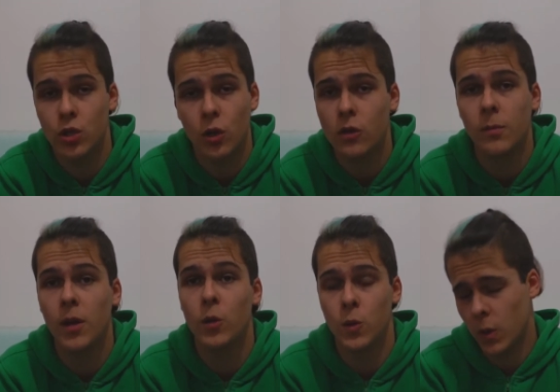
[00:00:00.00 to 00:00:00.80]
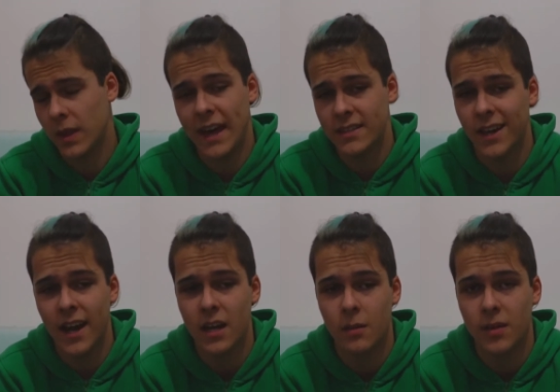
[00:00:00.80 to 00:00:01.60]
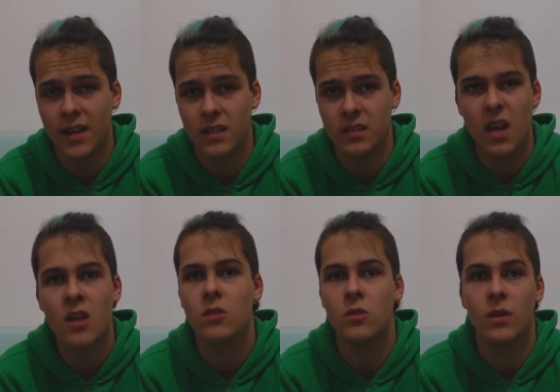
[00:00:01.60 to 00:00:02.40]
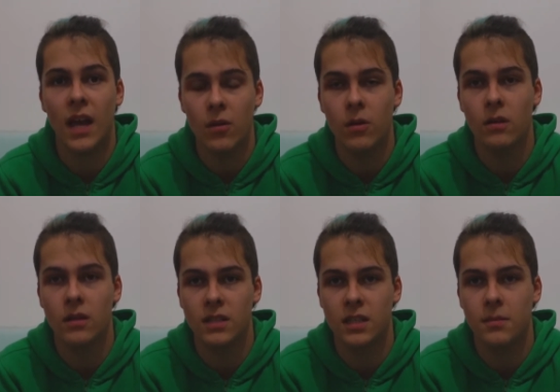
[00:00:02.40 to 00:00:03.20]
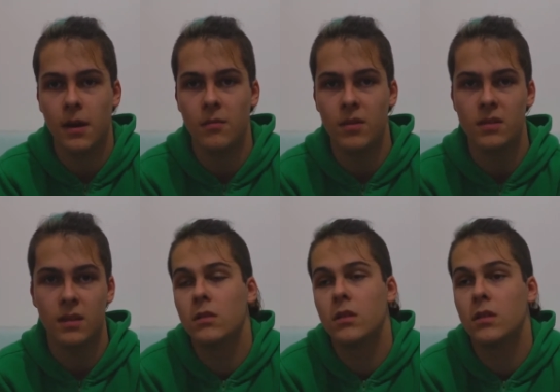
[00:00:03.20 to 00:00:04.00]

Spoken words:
Dr. MERLOT took that as a hiding place to carry on his experiments. He's